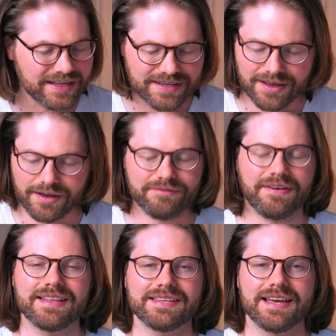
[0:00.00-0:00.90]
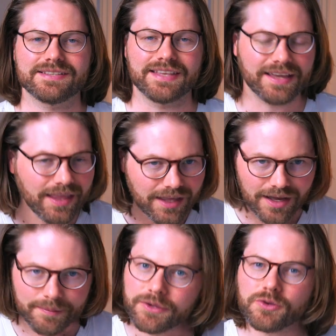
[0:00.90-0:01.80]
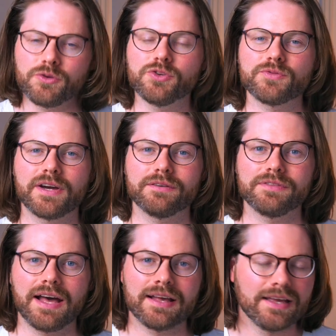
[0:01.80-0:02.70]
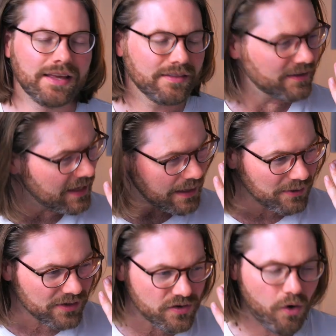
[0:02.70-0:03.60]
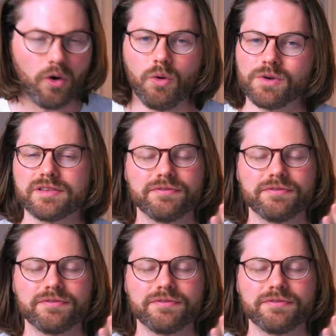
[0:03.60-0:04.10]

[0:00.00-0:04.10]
is fantastic. I'm a huge fan of that. The cable is always